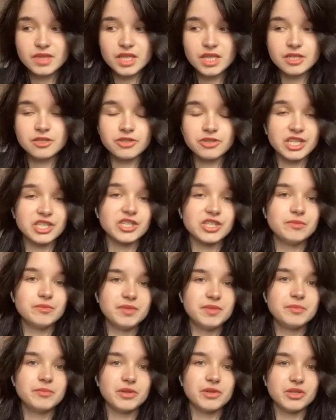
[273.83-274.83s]
Russian
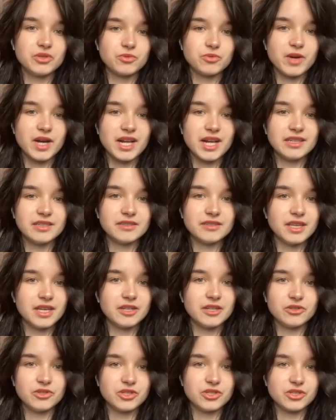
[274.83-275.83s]
people as well. They're
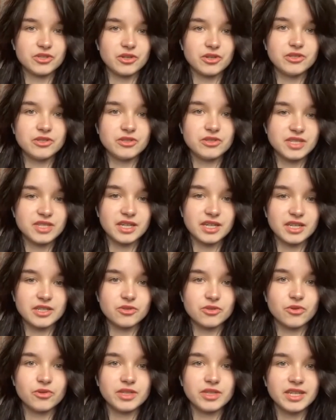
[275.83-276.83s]
not just going to
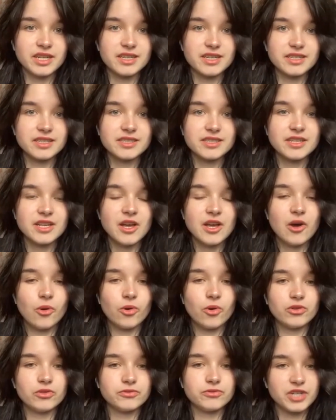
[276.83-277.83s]
target oligarchs.
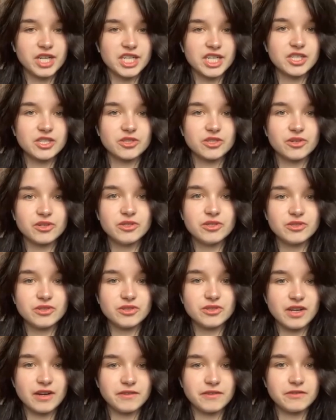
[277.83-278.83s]
All of Russia is going to
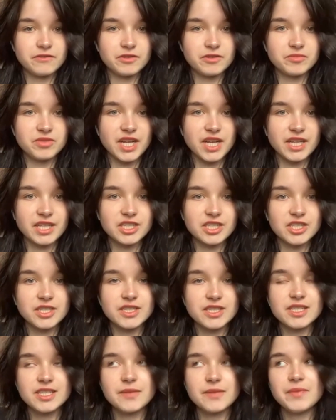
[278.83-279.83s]
suffer from
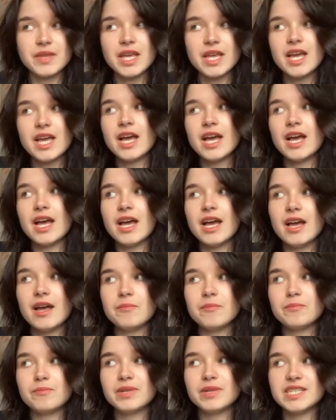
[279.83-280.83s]
sanctions.
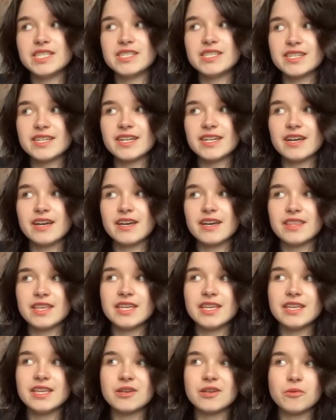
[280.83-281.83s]
But I
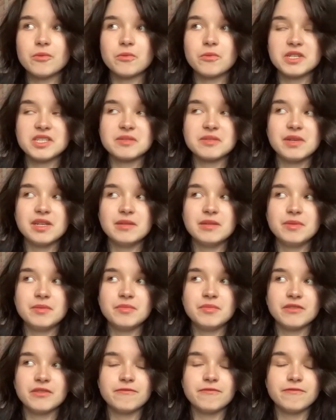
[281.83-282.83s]
think what many
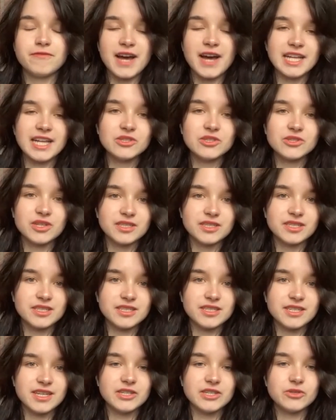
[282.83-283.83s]
people fail to
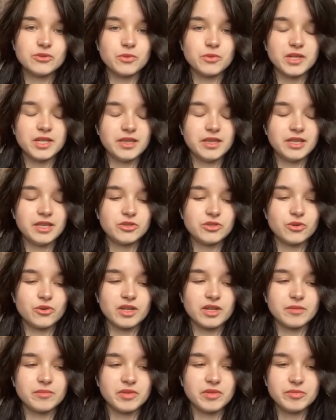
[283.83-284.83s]
understand when they
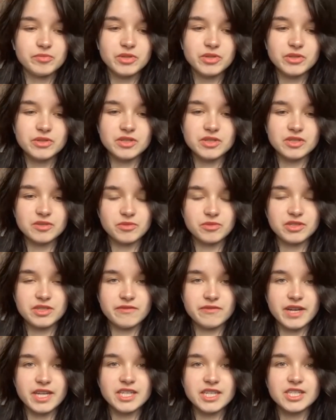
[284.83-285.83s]
talk about Putin's
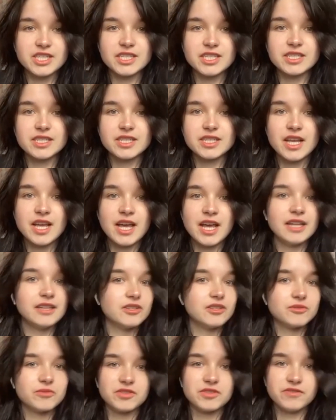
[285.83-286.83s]
motivations, and
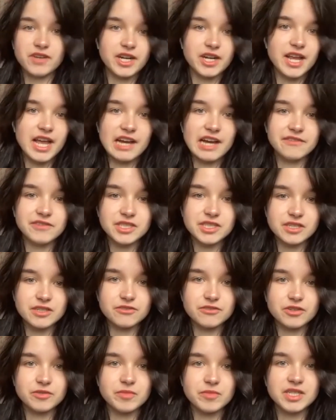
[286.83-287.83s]
this was very
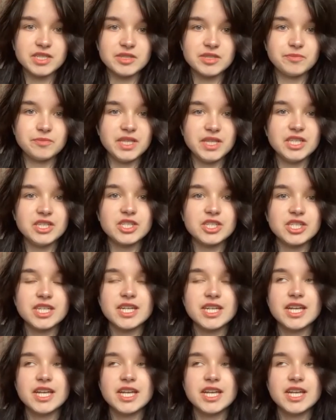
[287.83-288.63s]
evident from his speech,